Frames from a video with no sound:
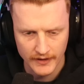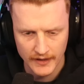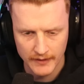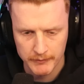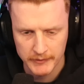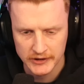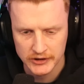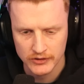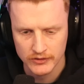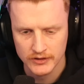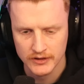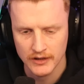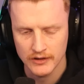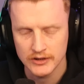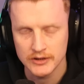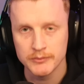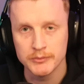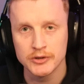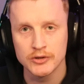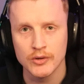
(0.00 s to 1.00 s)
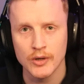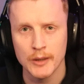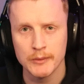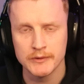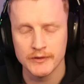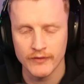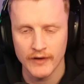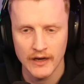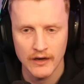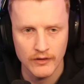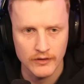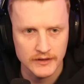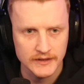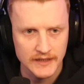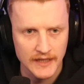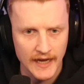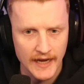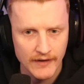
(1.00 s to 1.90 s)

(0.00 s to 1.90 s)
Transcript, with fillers: Okay, be sure to go subscribe to Calox.